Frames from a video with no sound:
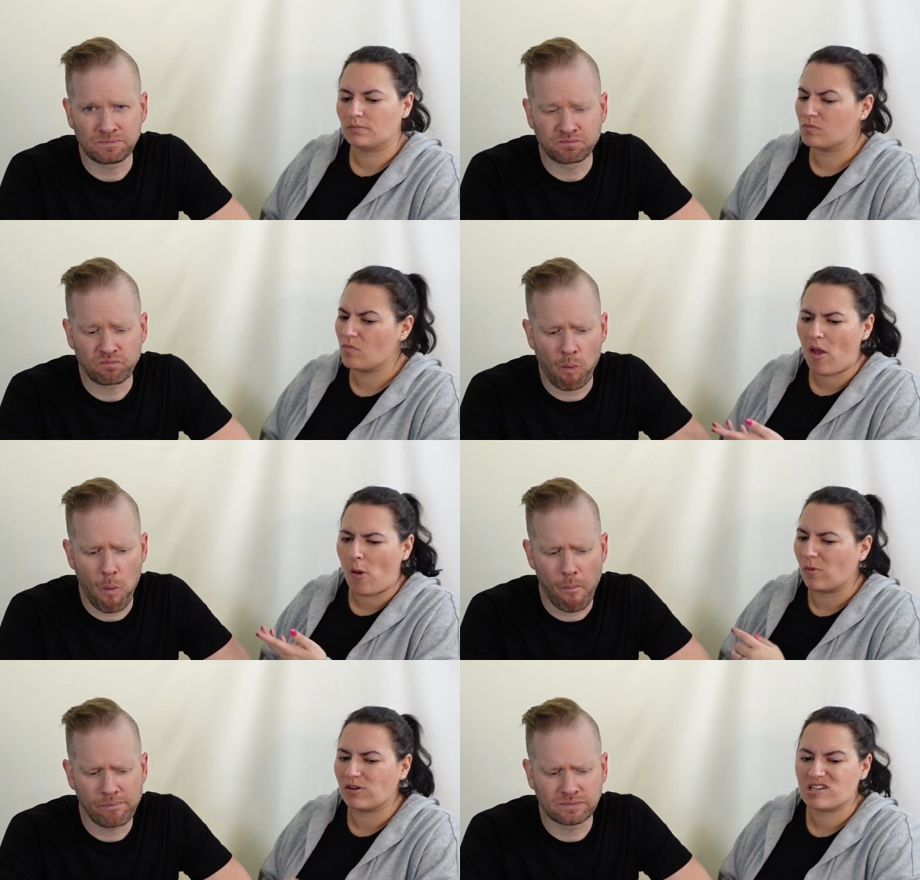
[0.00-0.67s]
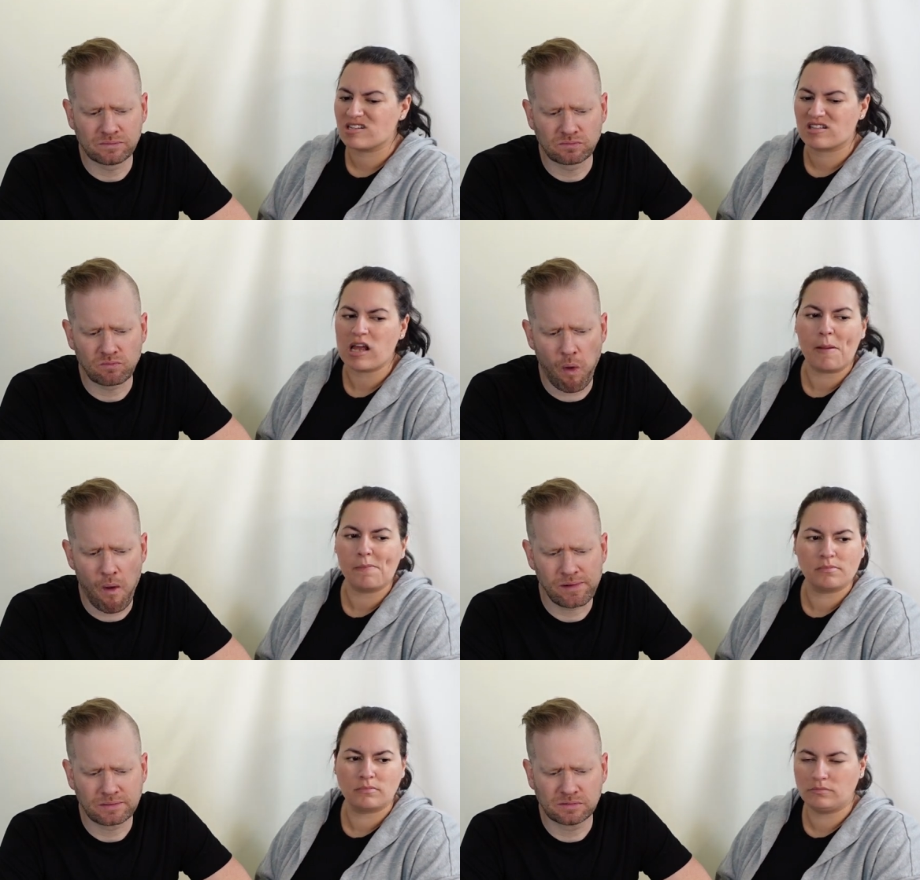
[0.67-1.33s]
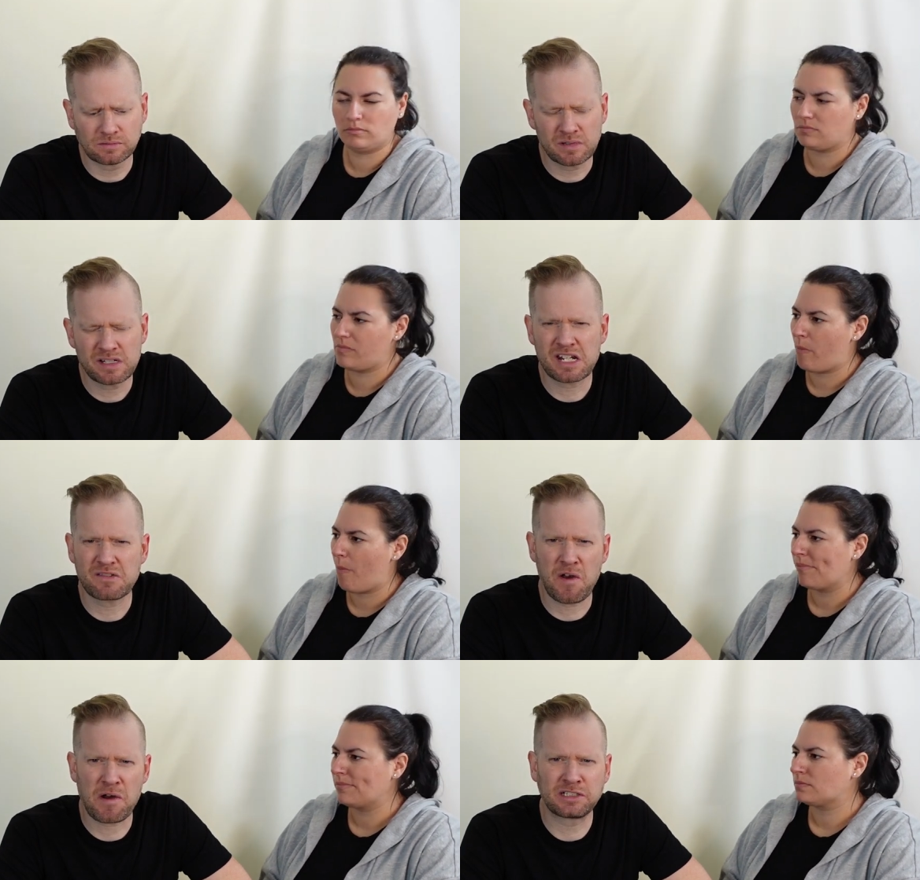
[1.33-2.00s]
Speaker 1: No, it tastes same.
Speaker 2: It
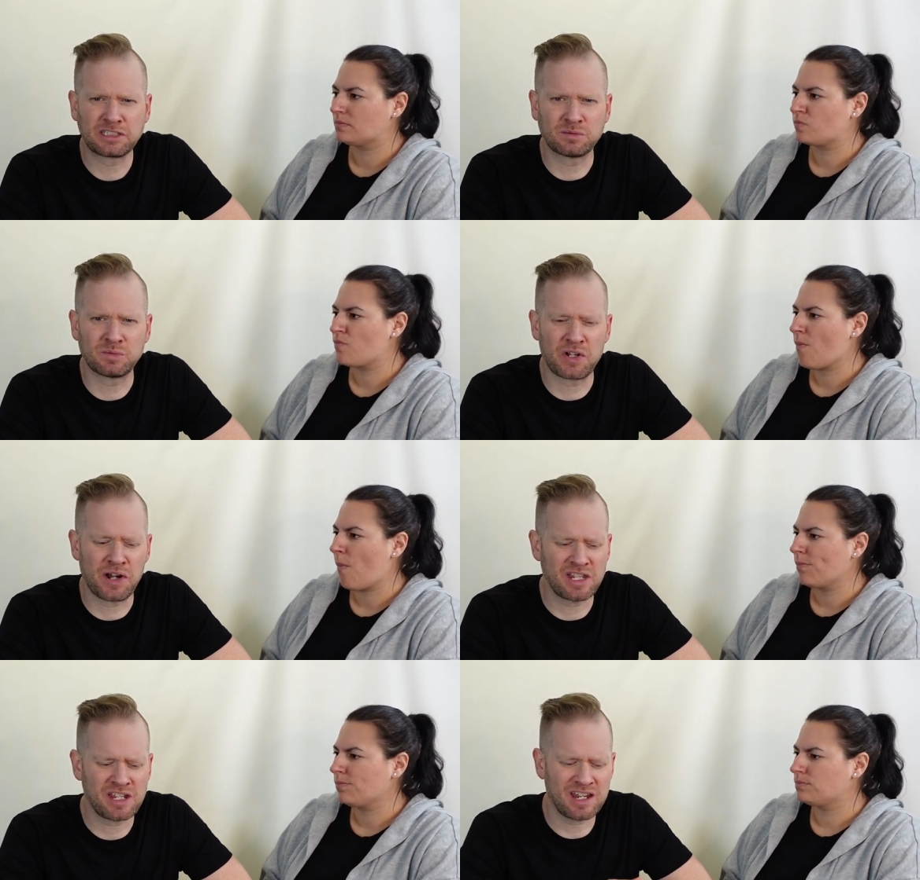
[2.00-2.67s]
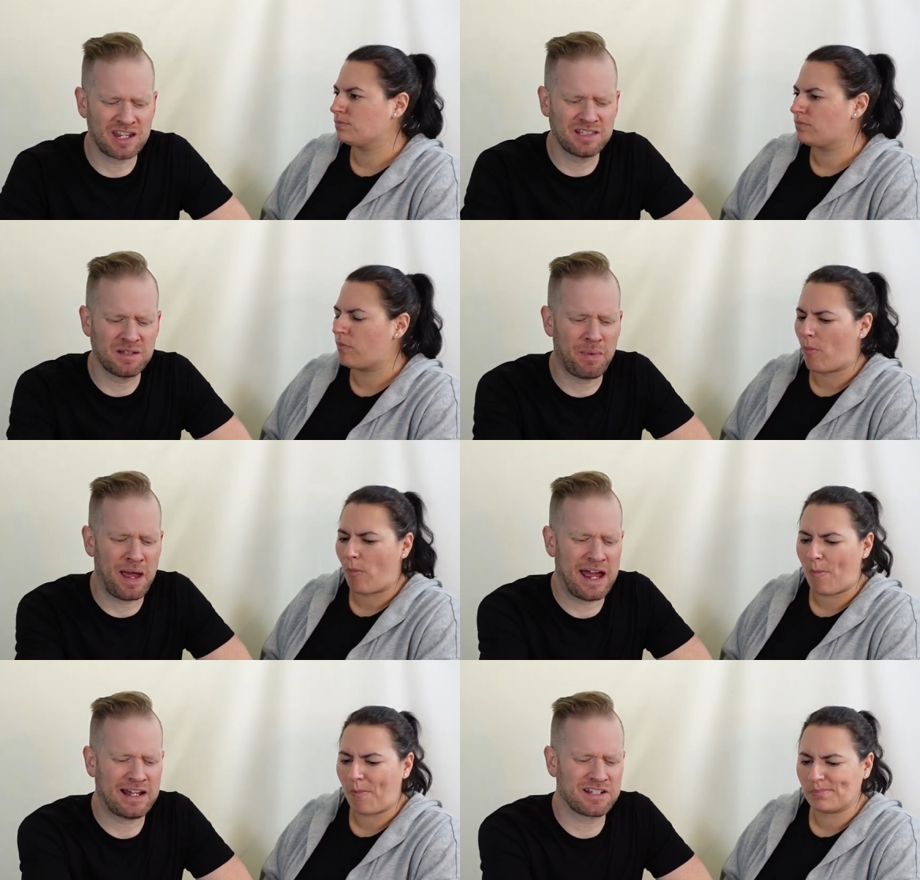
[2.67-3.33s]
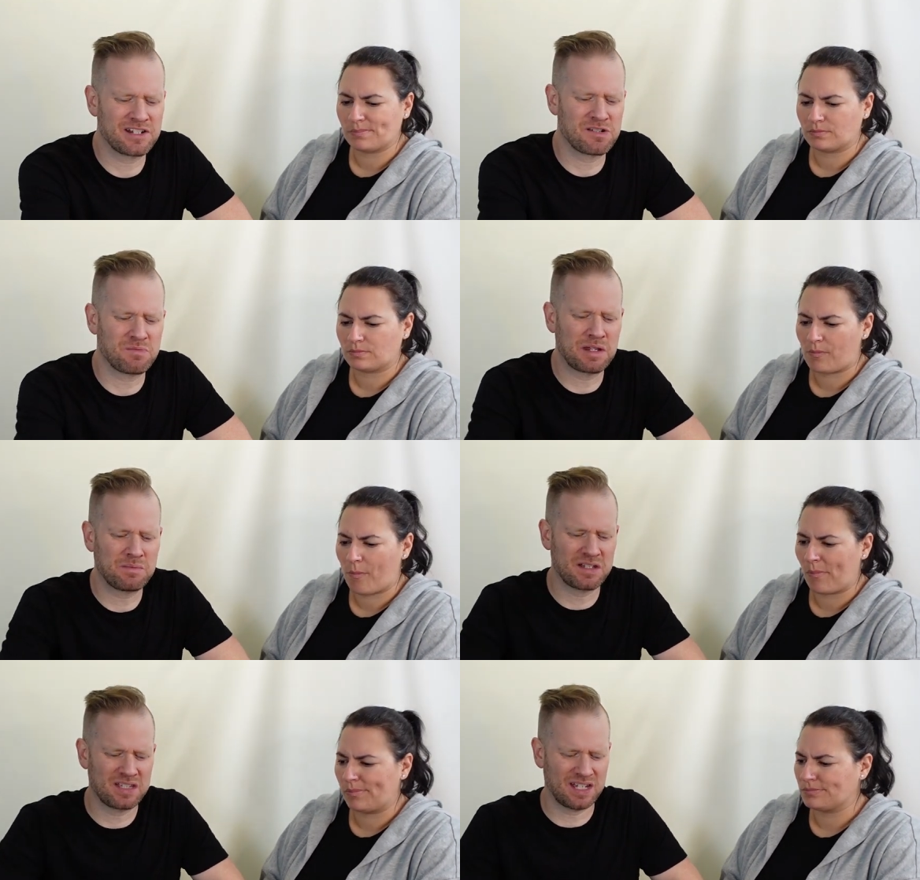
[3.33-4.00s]
tastes very similar. I think in the package
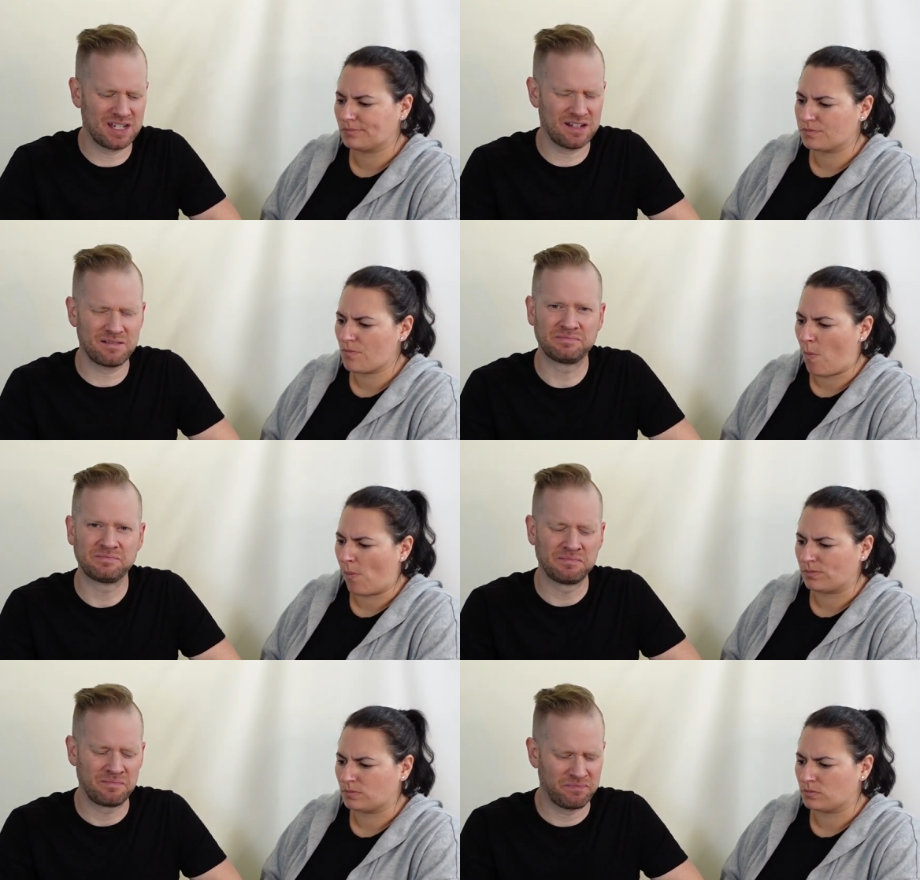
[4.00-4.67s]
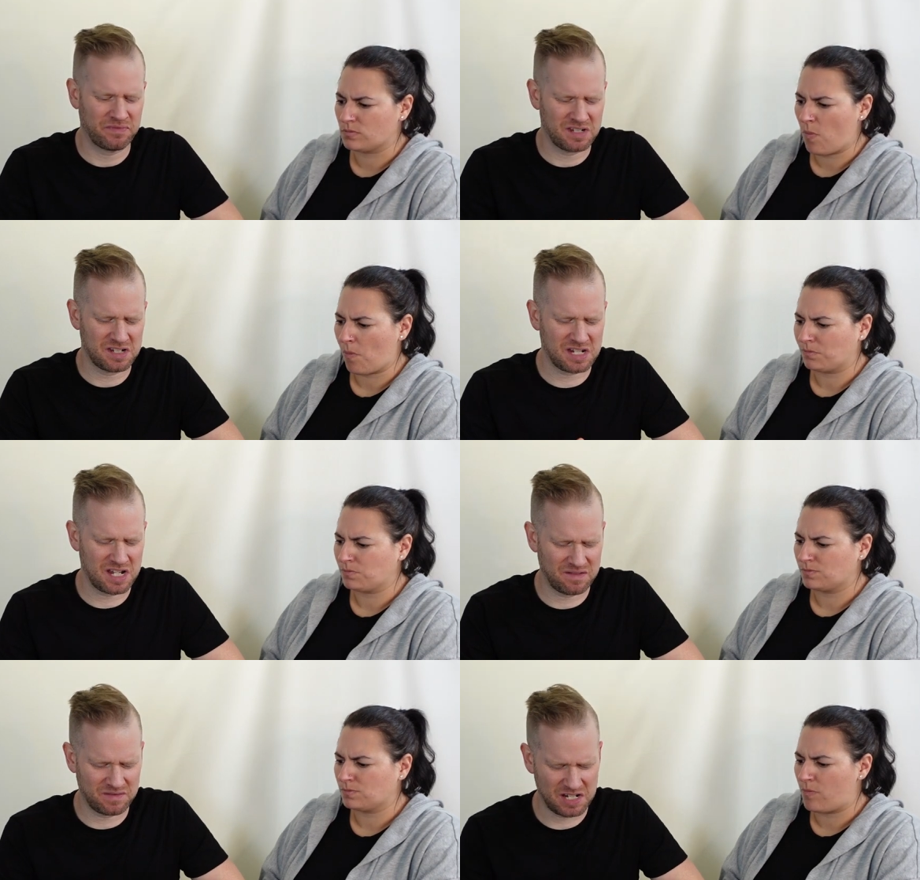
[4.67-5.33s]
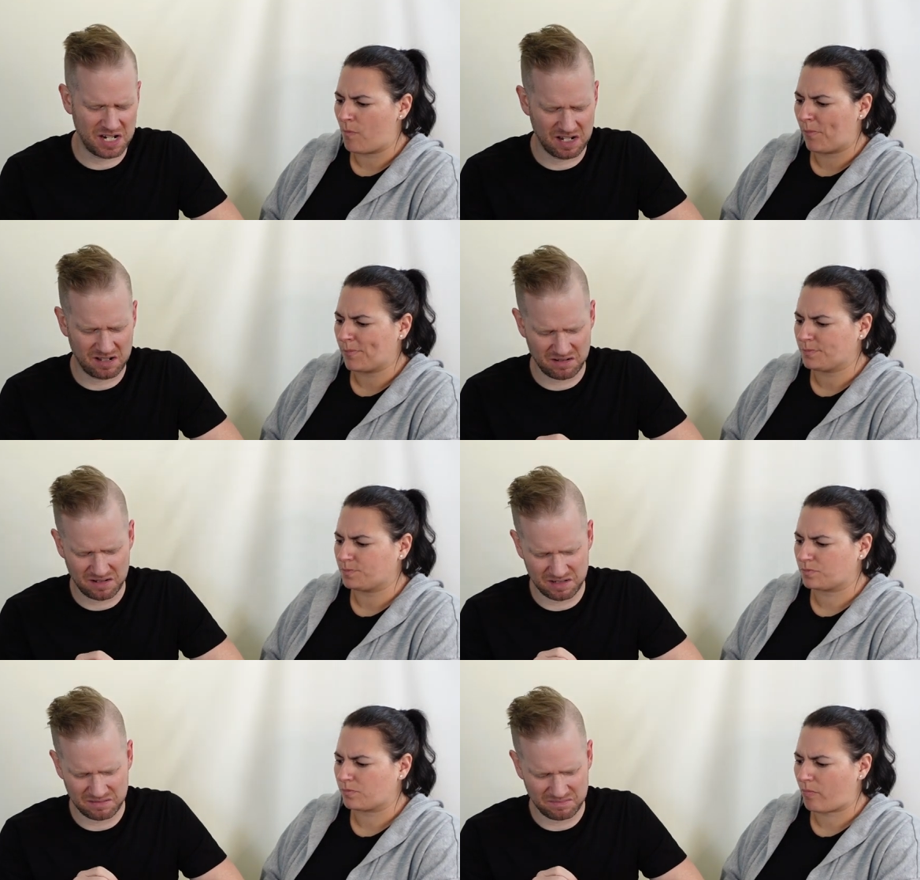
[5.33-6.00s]
maybe they just kind of take
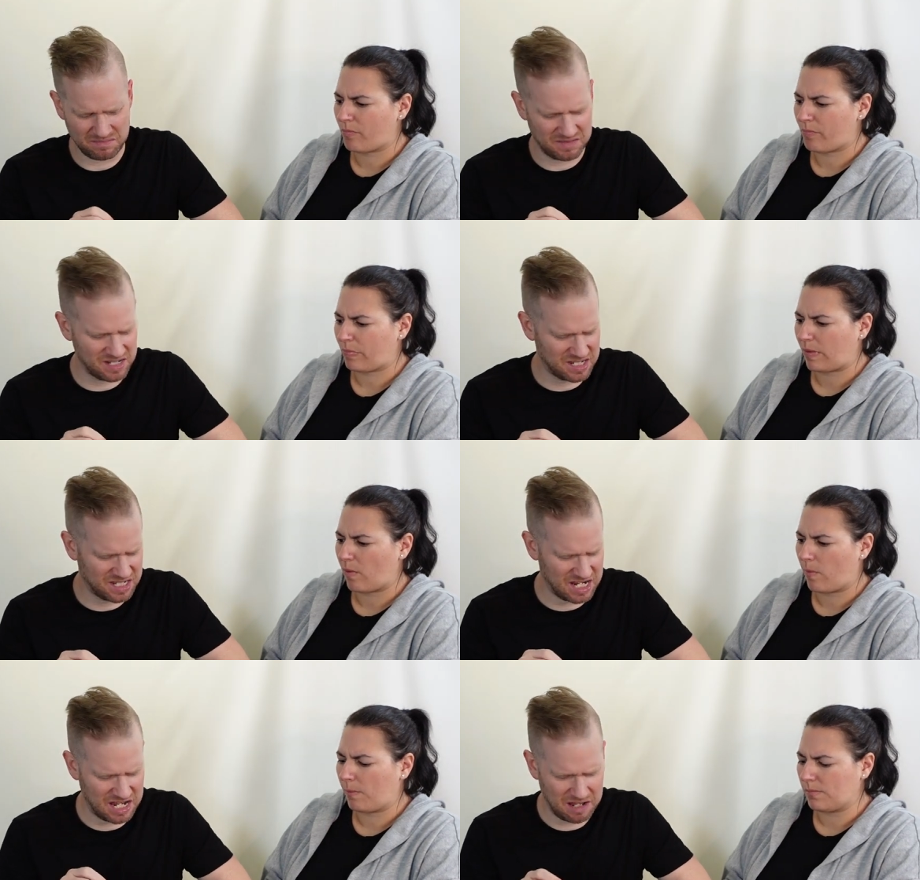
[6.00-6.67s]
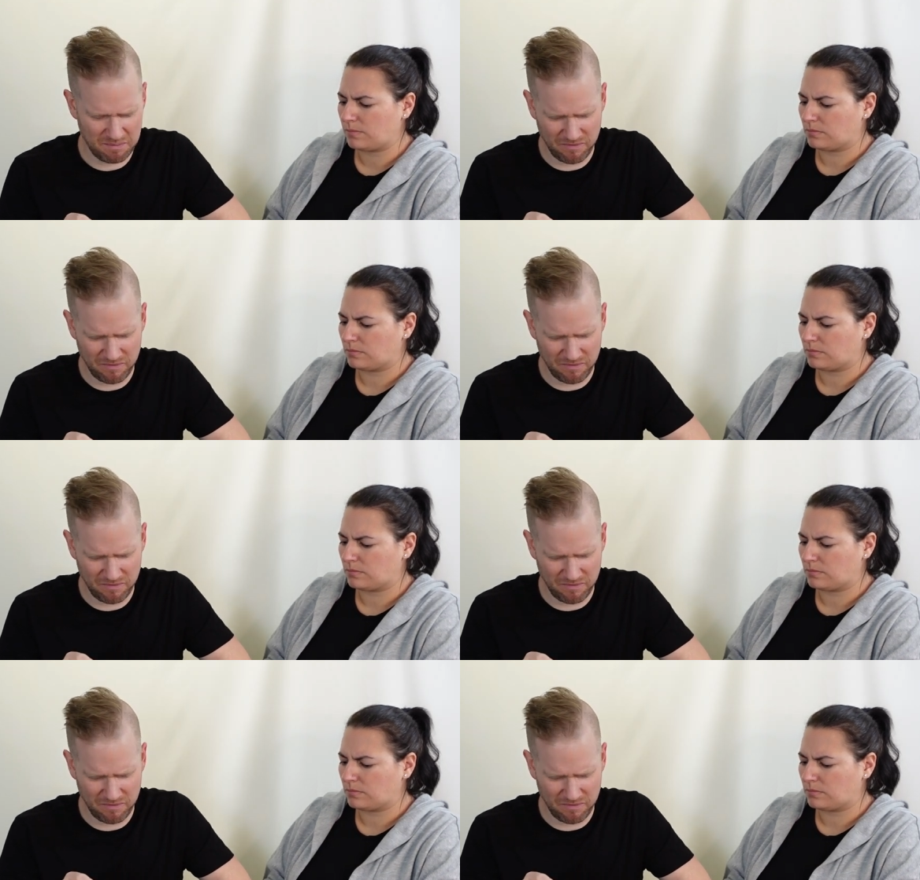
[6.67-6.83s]
on the same